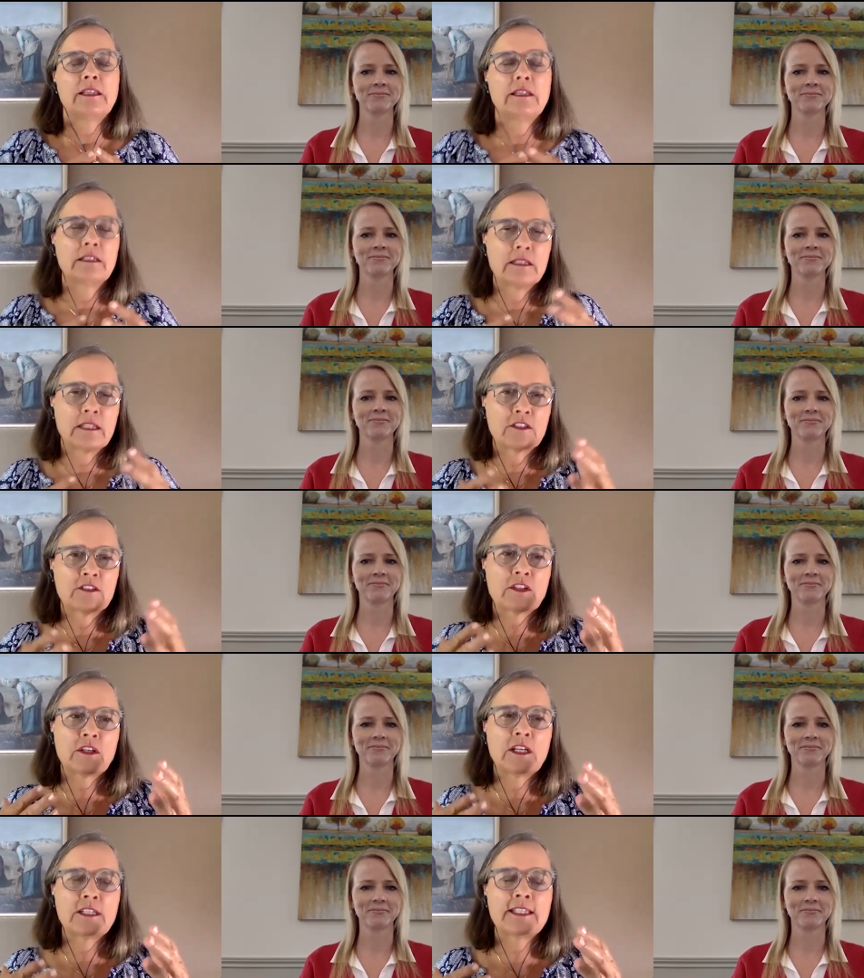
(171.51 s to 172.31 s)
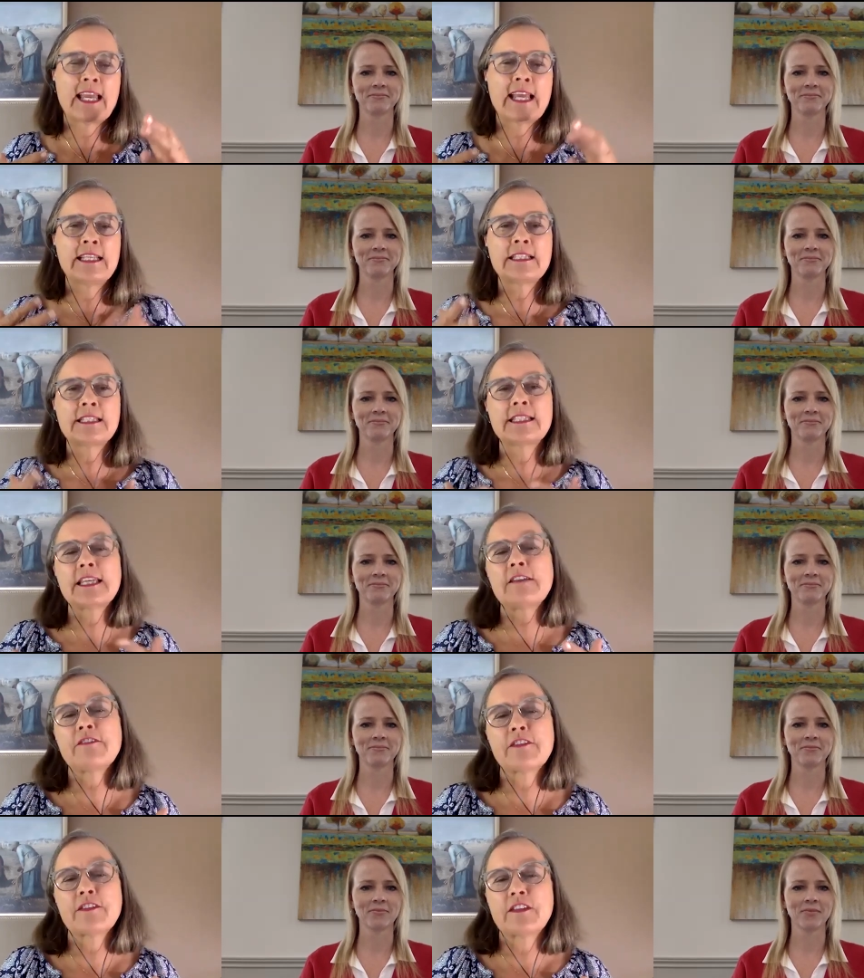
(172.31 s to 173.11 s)
Speaker 1: there's a, a, tendency
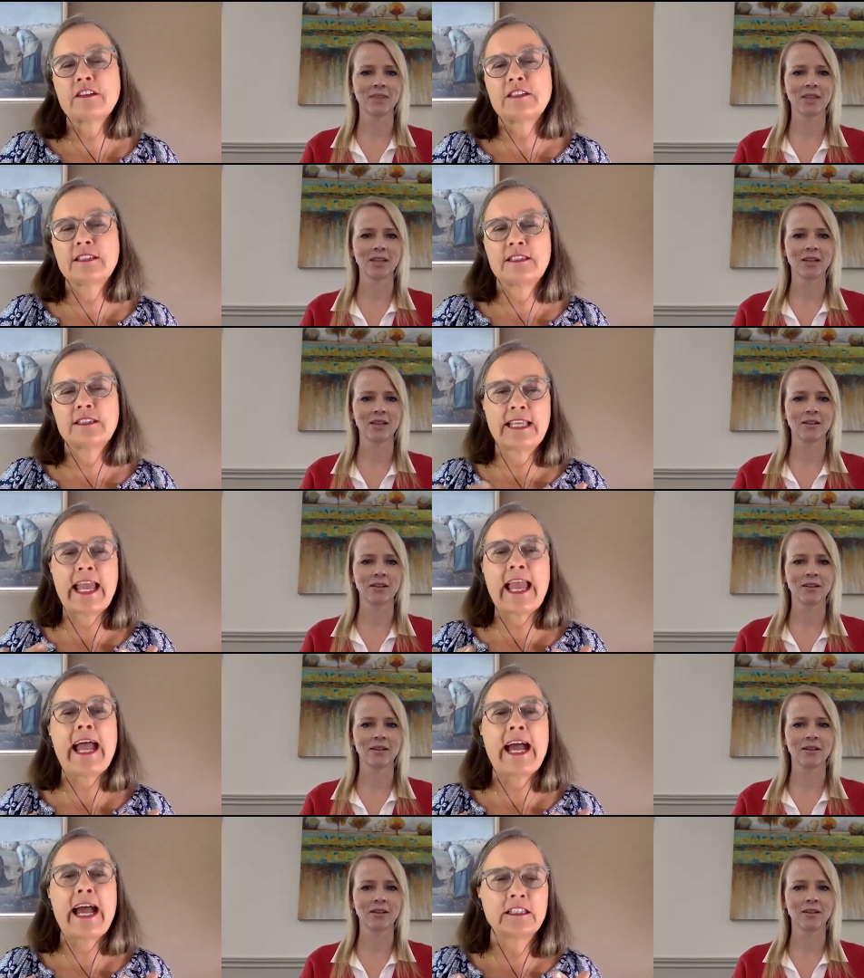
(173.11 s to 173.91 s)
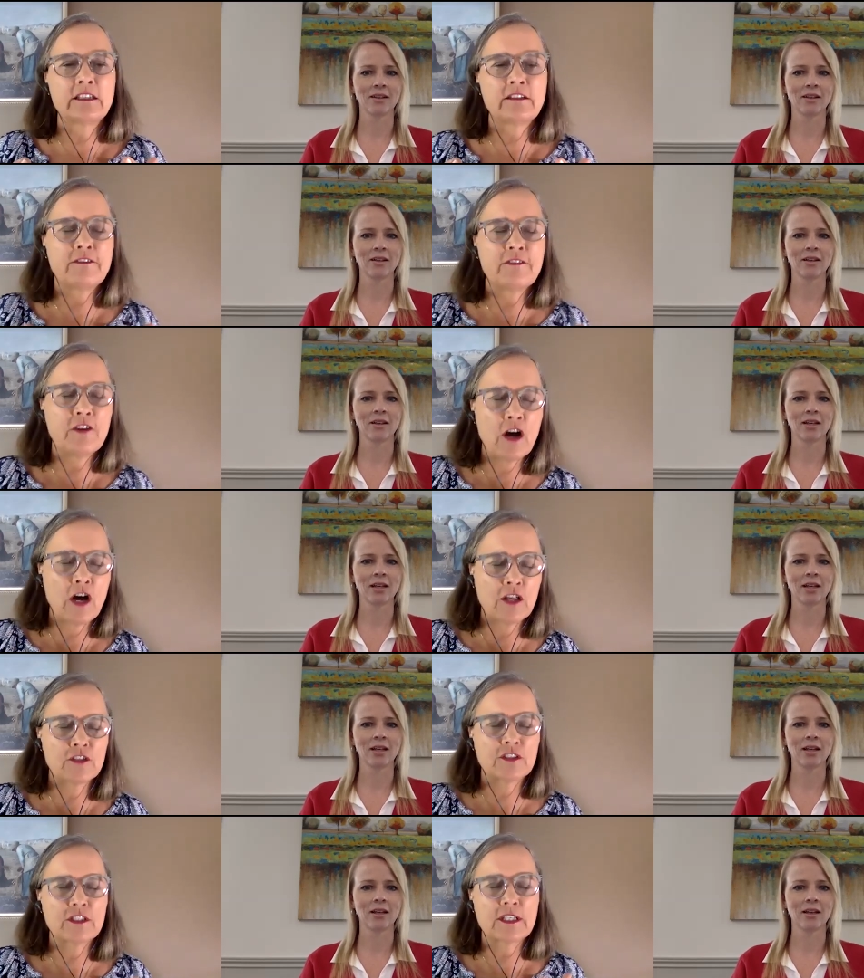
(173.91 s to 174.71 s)
for the dad, the
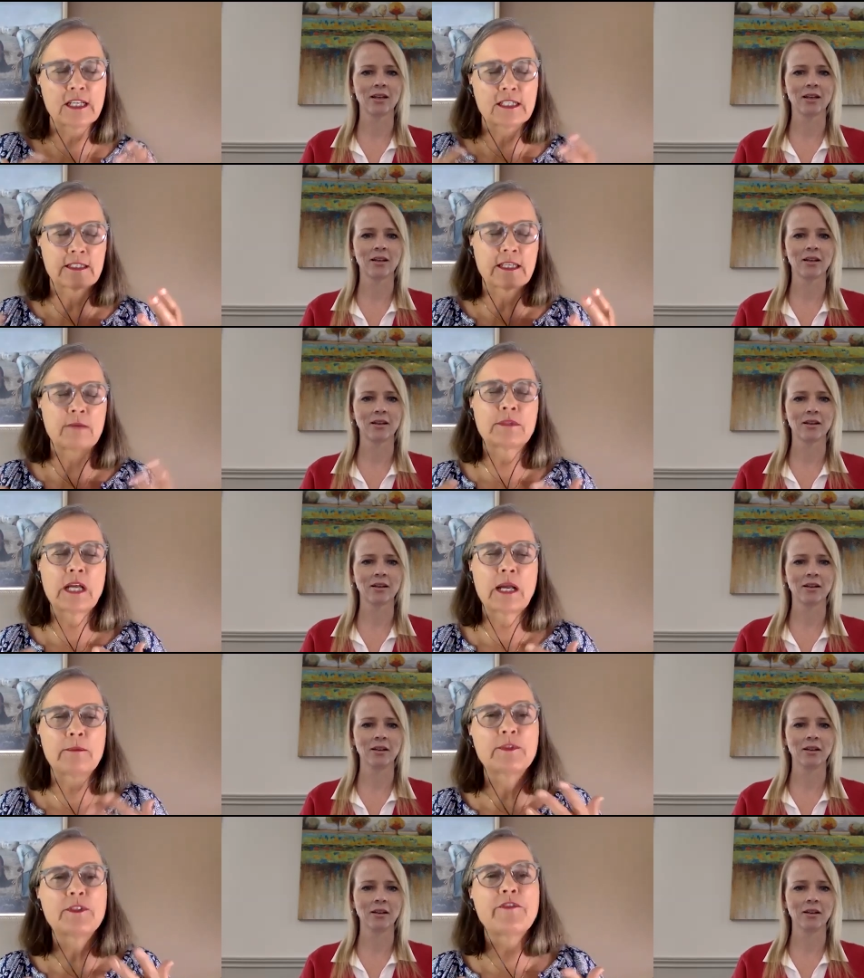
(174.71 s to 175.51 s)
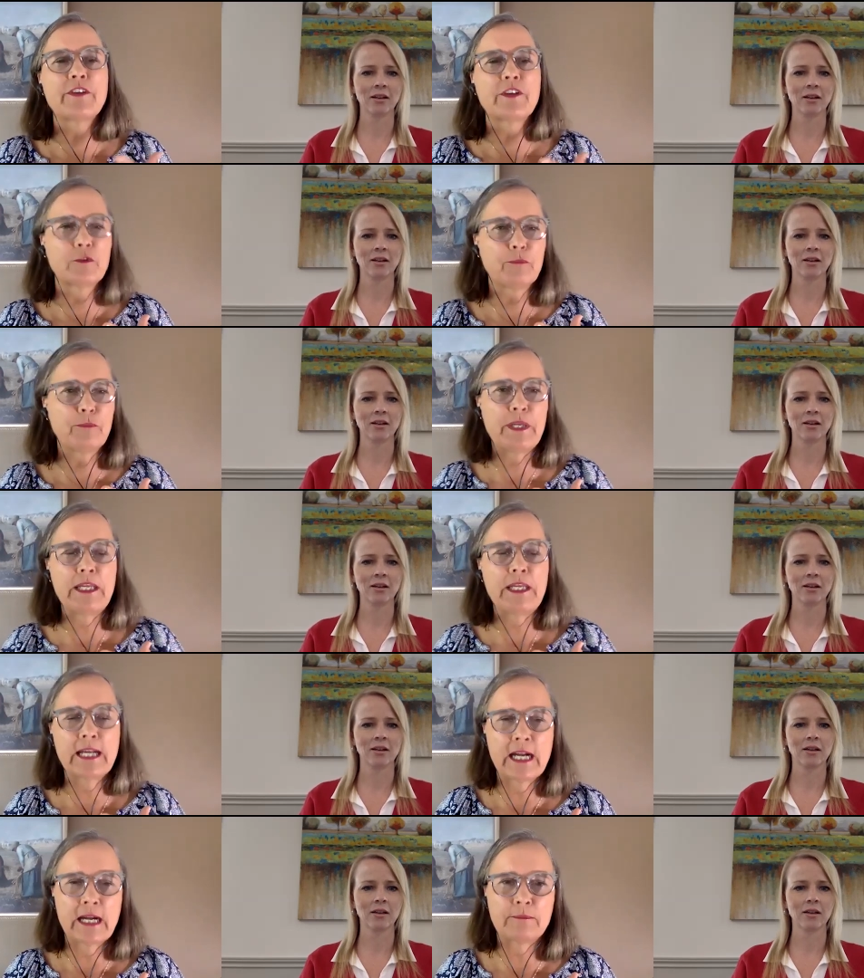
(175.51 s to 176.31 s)
father, to sometimes feel
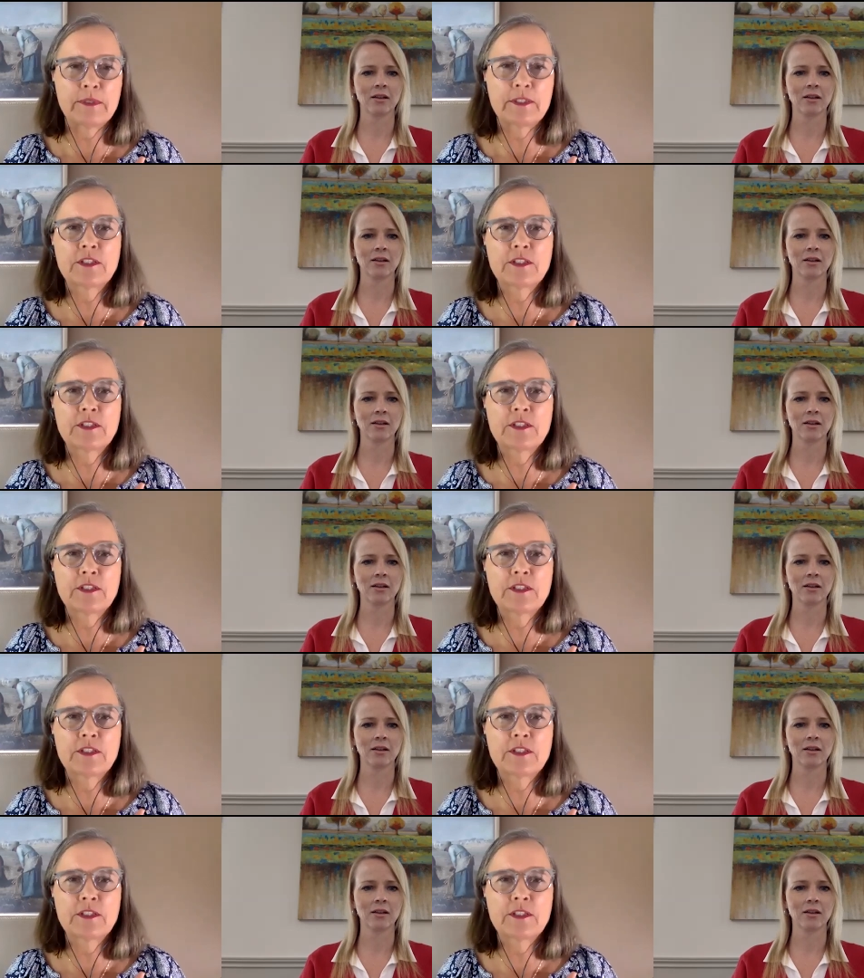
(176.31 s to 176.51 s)
beat up.